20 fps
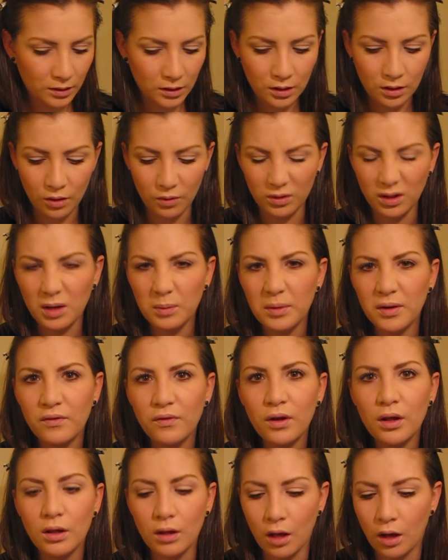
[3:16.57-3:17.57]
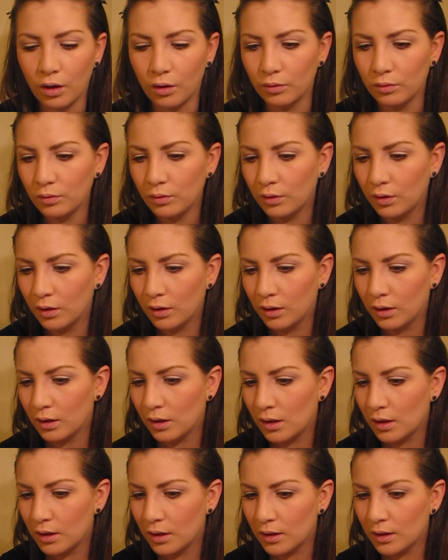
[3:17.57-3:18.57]
you know, a little bit of a glow,
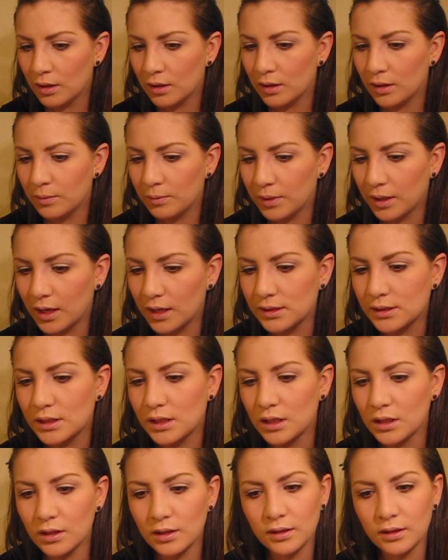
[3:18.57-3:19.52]
because